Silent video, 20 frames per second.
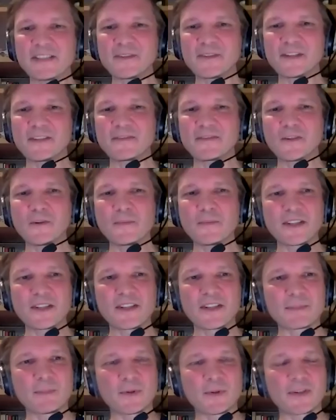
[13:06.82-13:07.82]
fully formed in
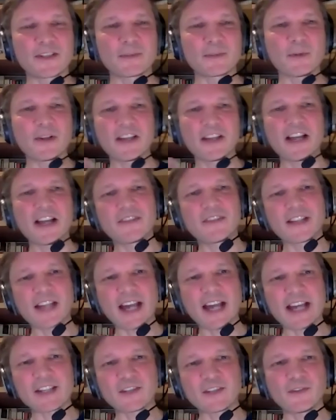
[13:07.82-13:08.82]
this book as well. They have the
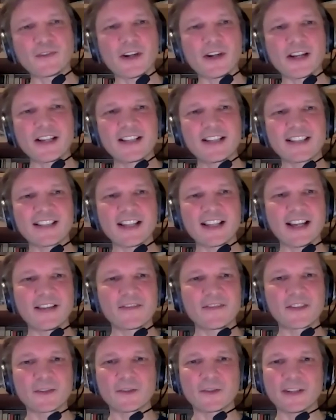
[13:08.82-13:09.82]
catchphrase, they
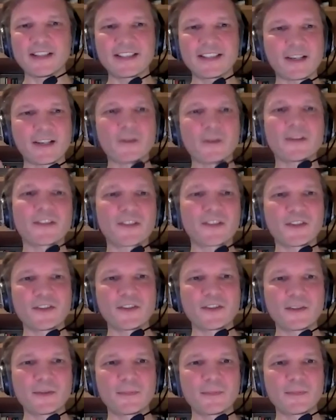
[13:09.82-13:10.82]
have the crazy
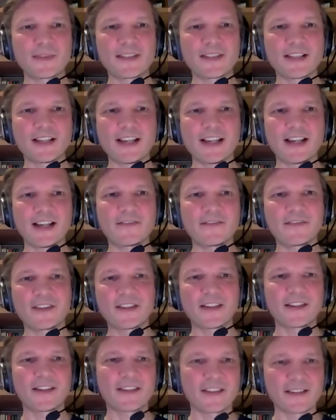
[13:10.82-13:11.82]
costumes, they have
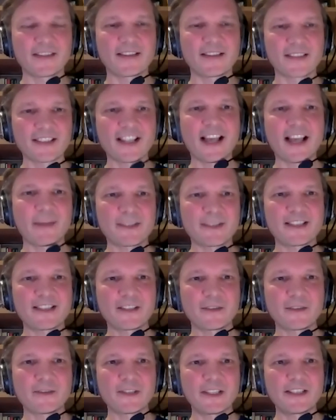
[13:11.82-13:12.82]
the
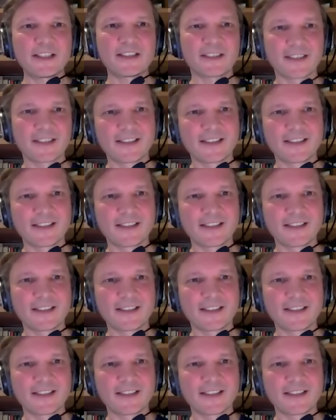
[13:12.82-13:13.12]
slapstickery.